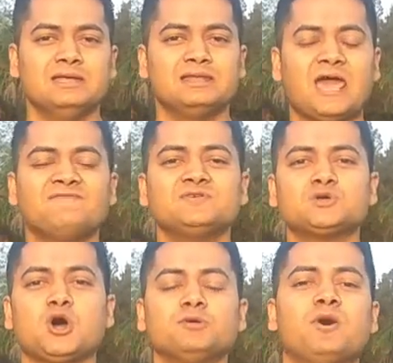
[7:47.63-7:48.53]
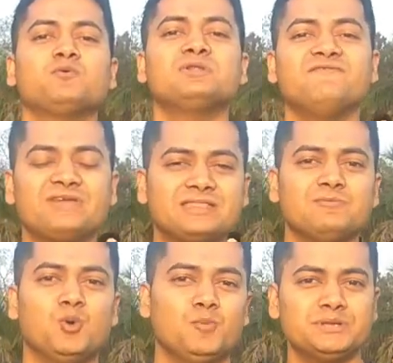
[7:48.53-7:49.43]
Life is all about living in the
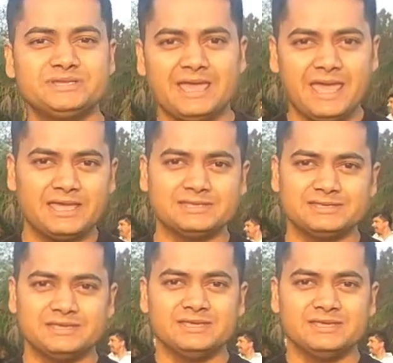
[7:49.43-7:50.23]
moment, and